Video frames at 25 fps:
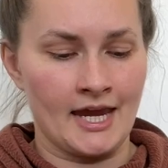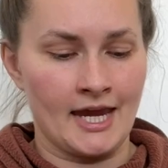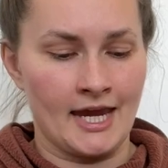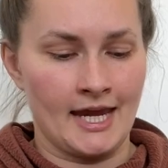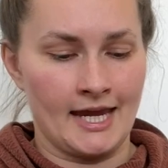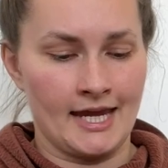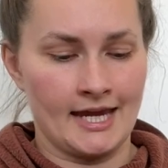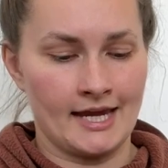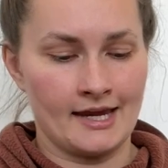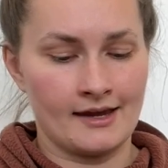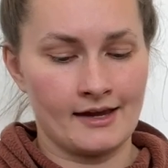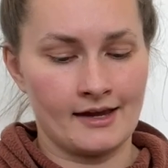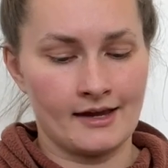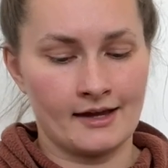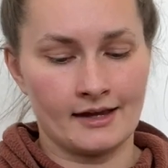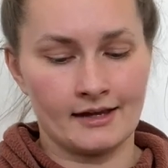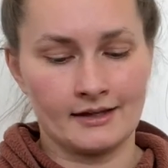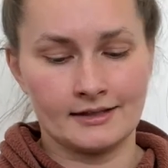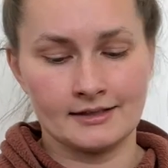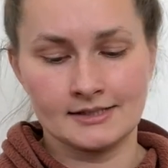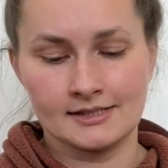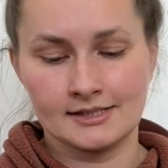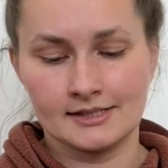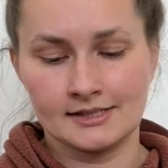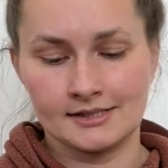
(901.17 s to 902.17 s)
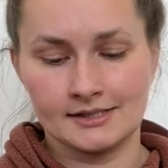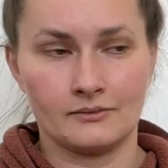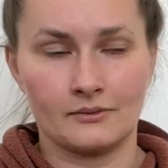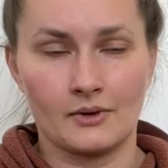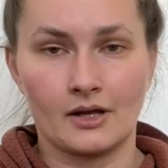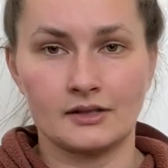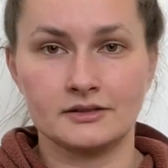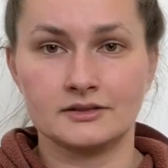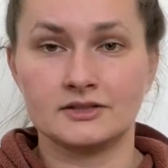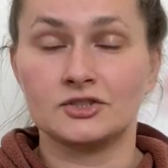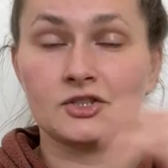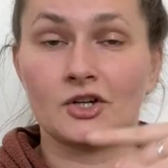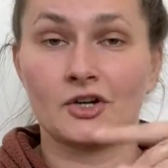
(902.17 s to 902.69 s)
and
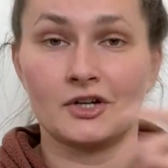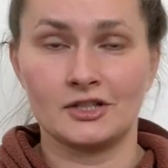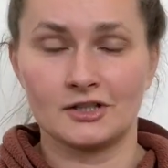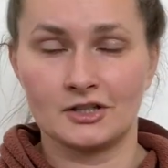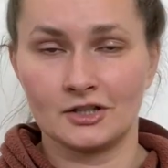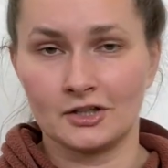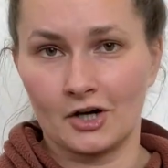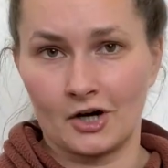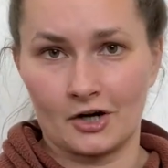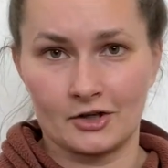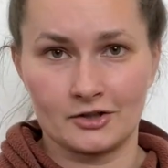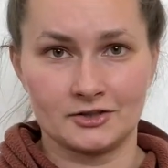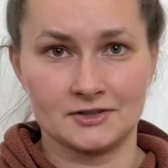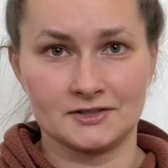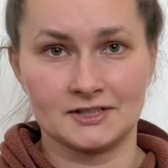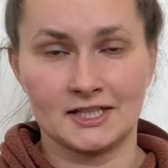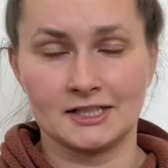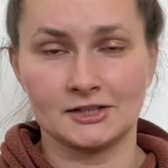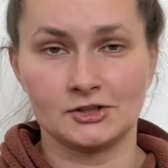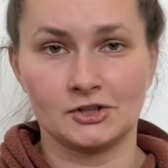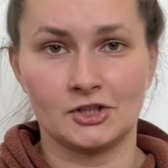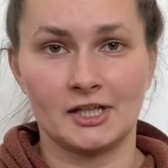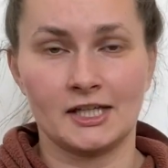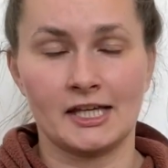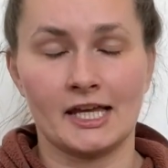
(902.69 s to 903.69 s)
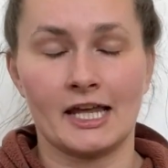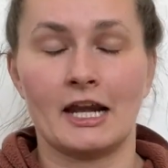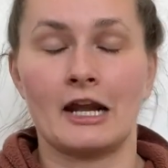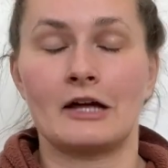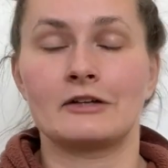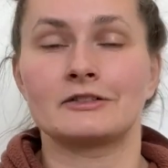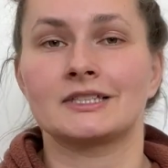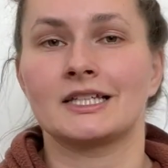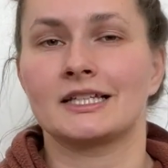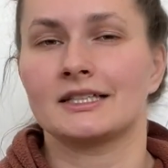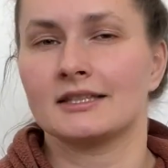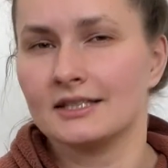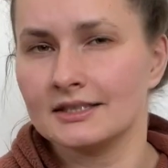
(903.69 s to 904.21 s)
started the garter section again. I was
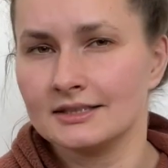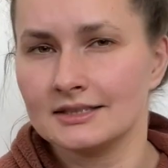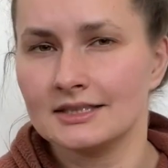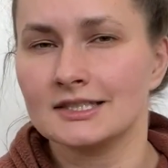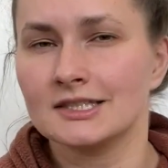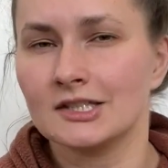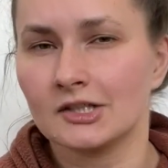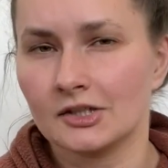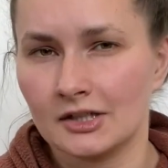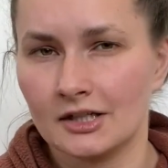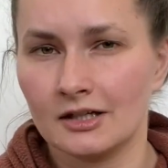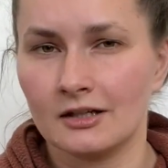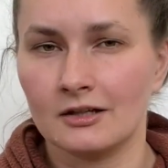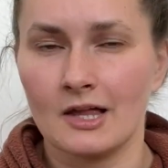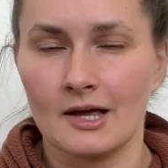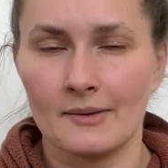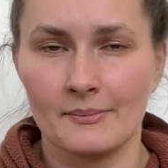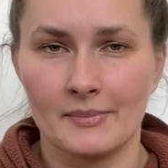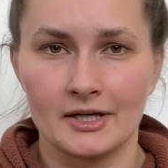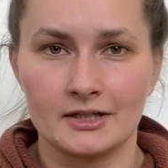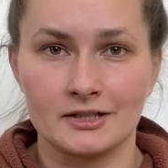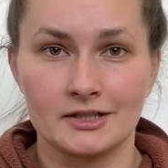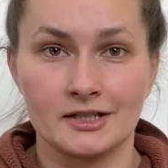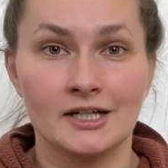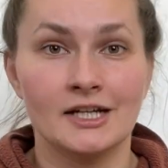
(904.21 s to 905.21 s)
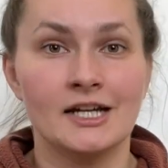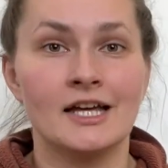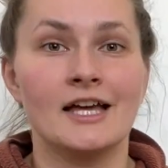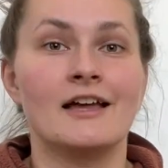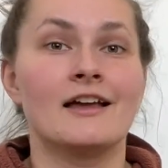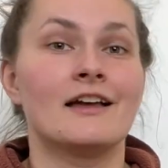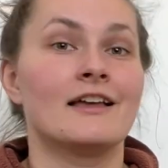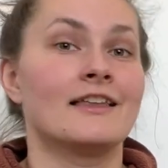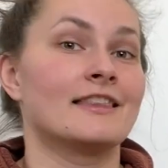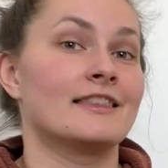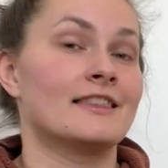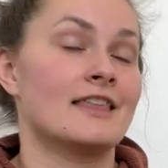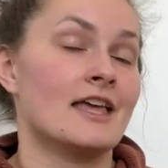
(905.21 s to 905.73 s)
like, this is looking a lot better.
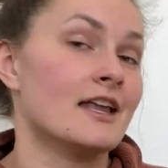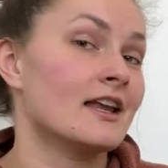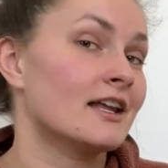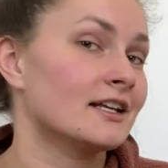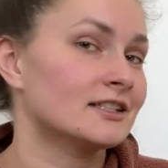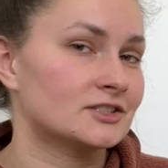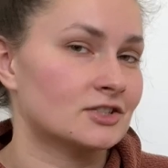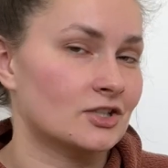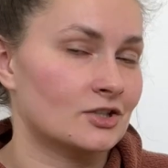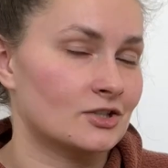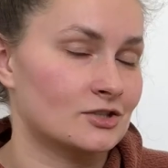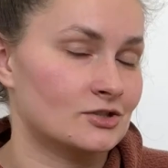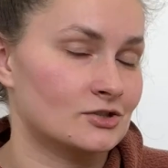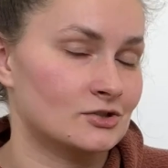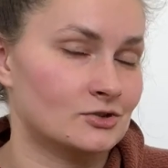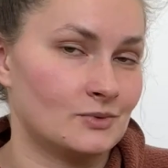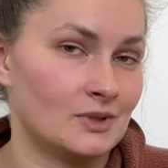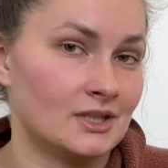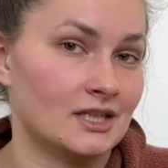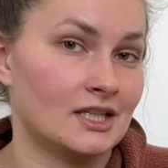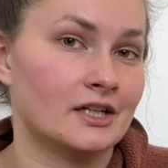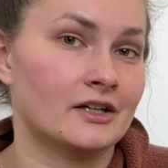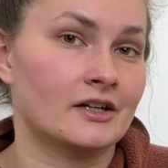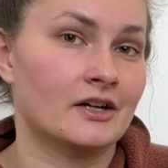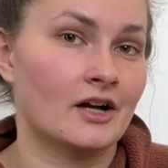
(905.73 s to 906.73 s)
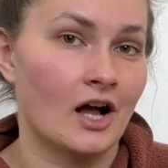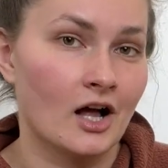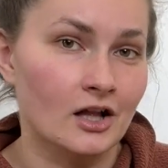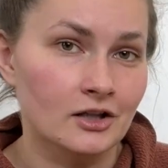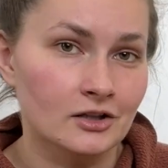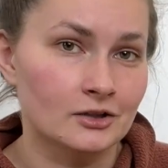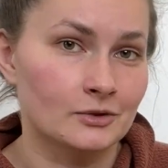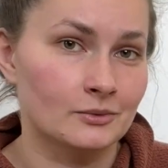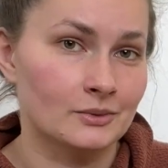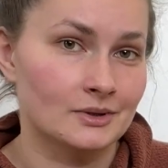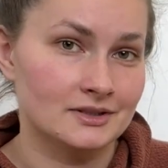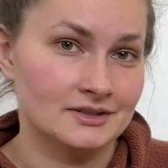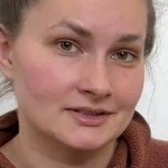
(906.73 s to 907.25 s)
Then I started doing the
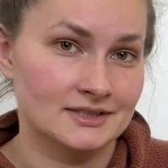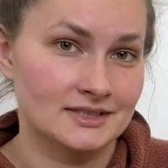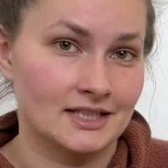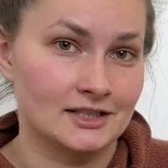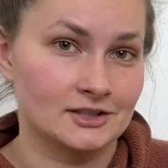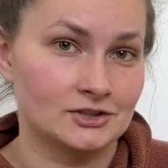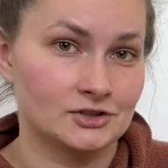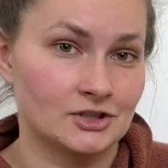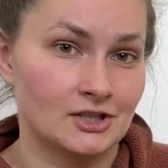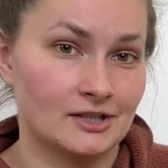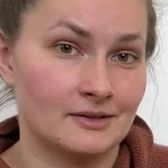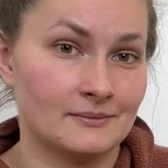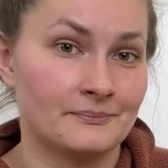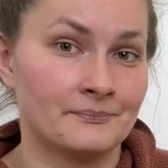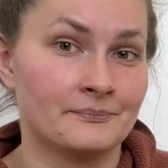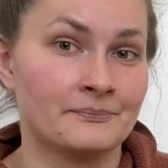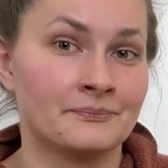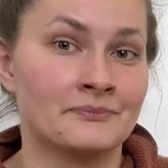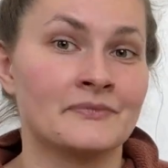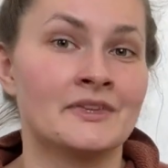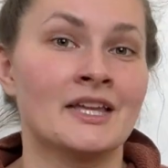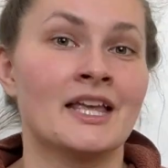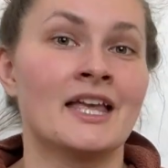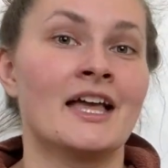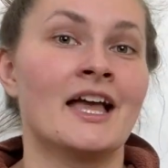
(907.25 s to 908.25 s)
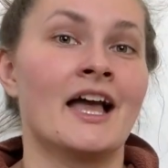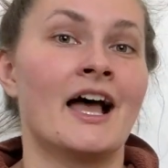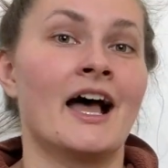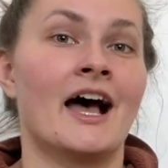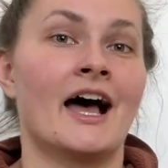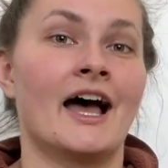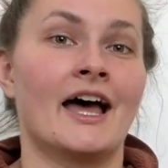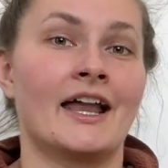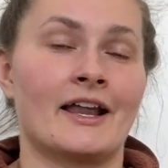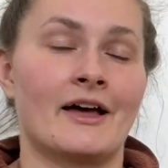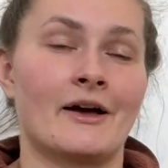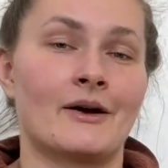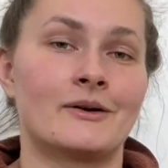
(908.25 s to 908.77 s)
Colourwork section.
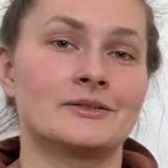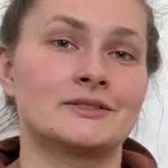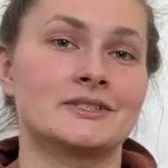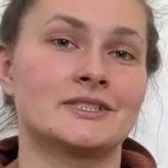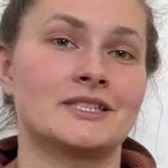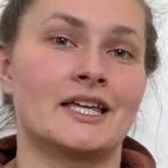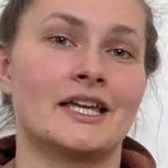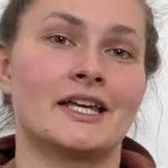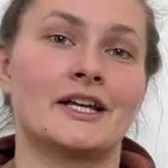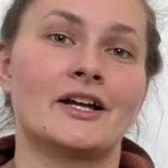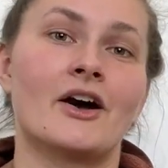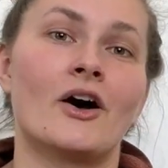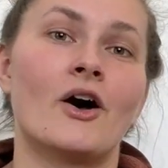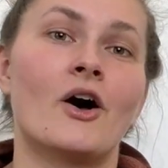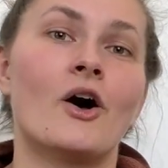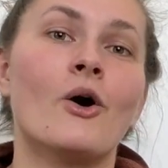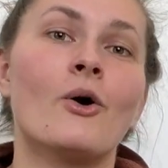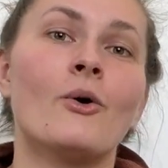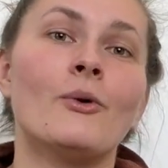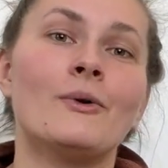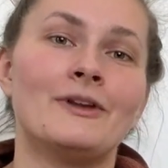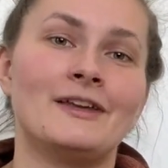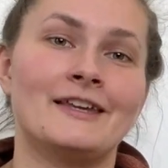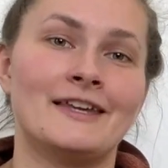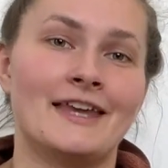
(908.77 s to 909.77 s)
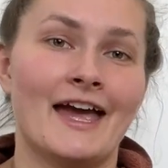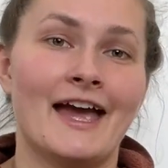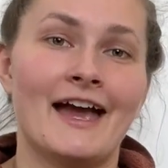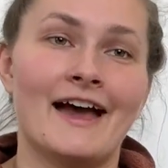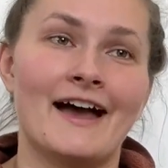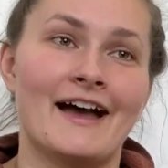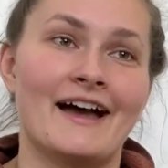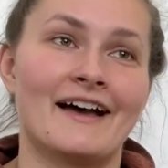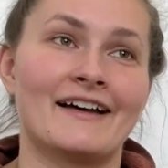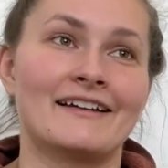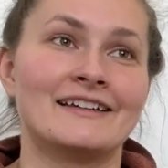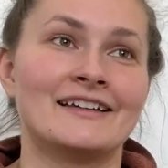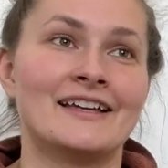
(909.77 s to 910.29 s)
And I was like, oh
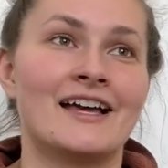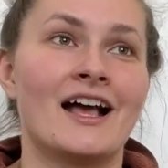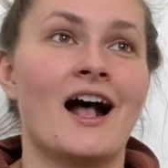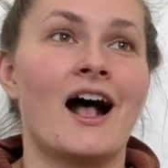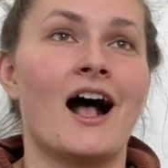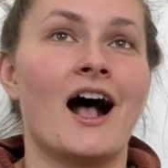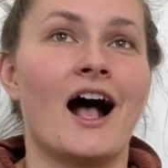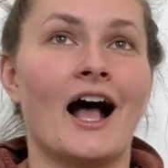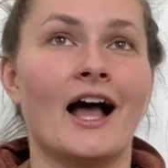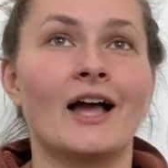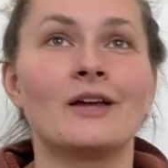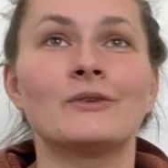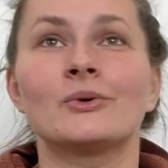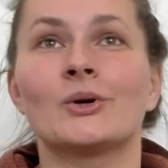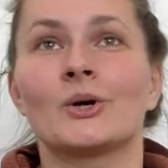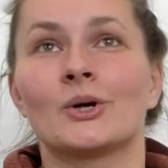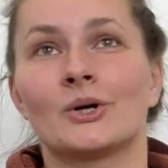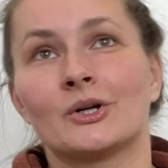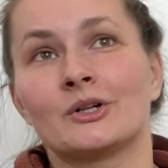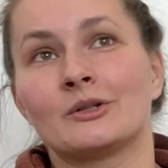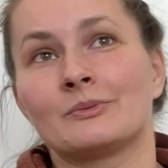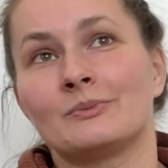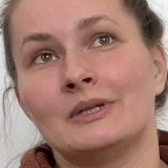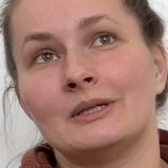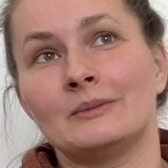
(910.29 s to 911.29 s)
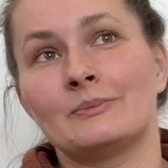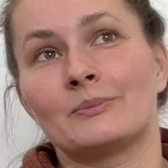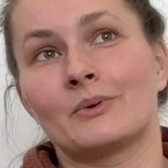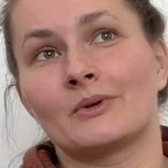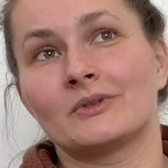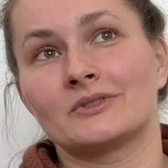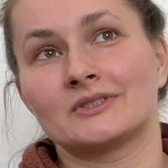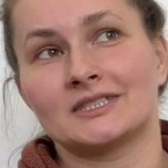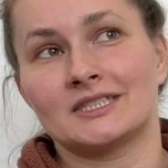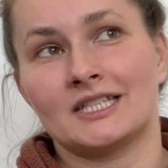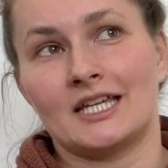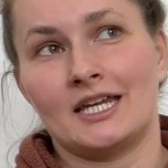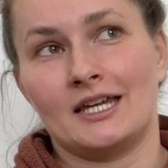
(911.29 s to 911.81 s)
yeah, I've heard people
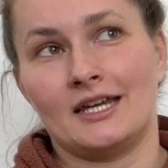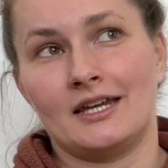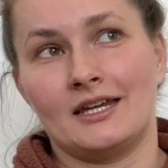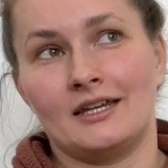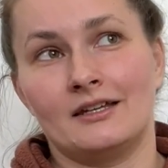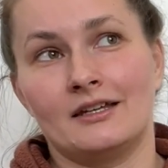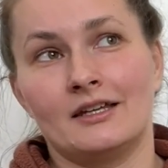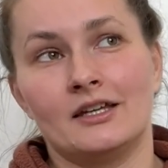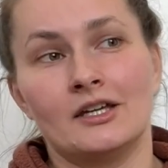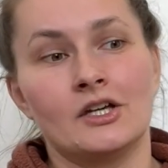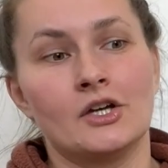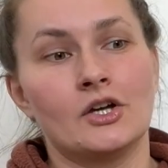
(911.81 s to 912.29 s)
saying